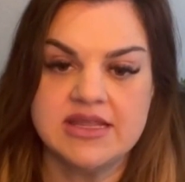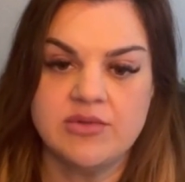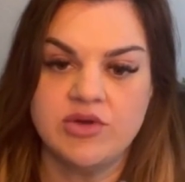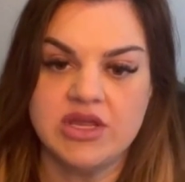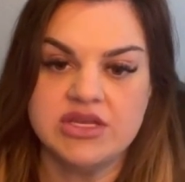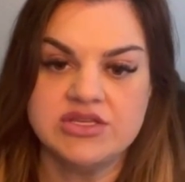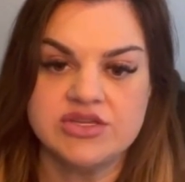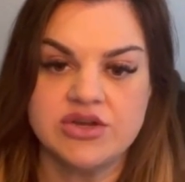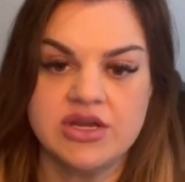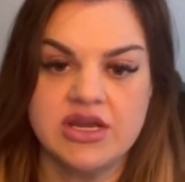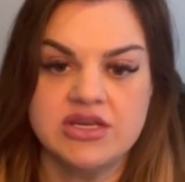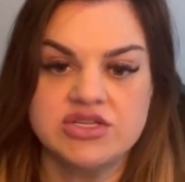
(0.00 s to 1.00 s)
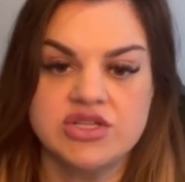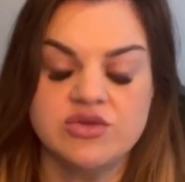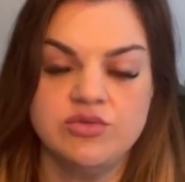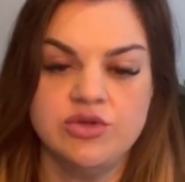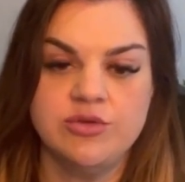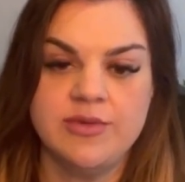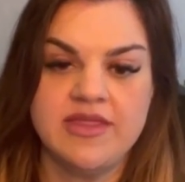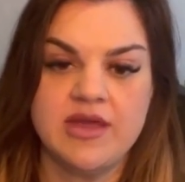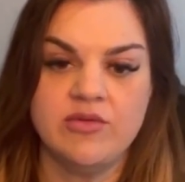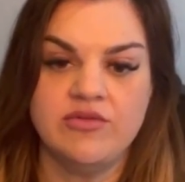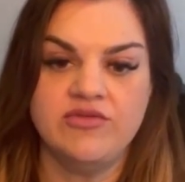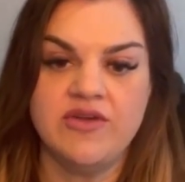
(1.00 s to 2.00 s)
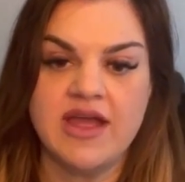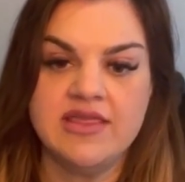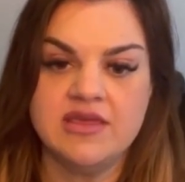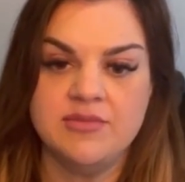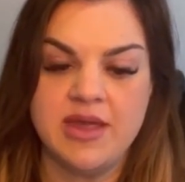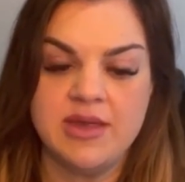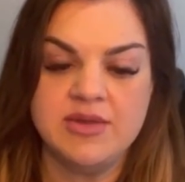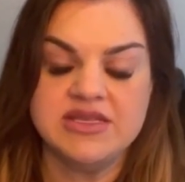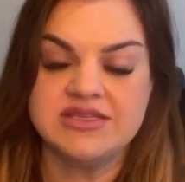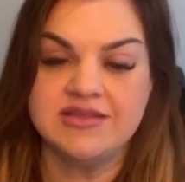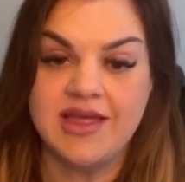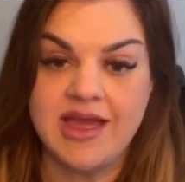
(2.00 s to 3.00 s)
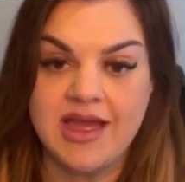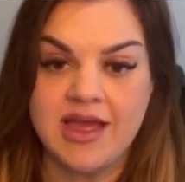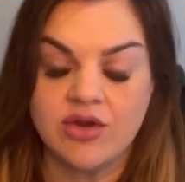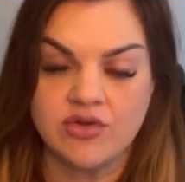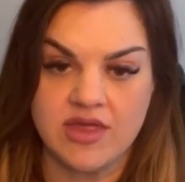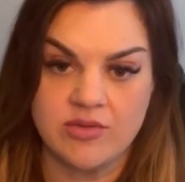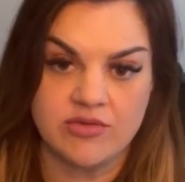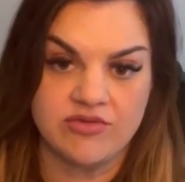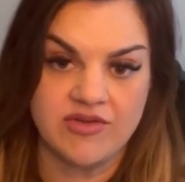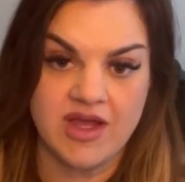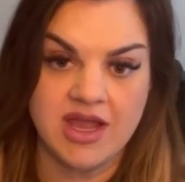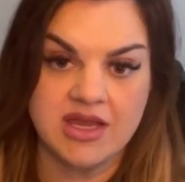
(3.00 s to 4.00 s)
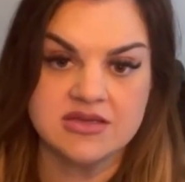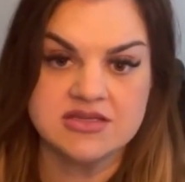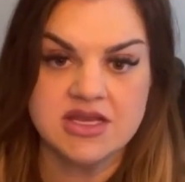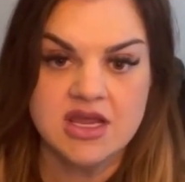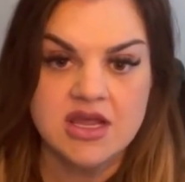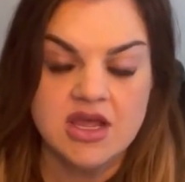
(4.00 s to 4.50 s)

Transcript: and they will insert it into the womb, and they will find the baby's leg, or they will find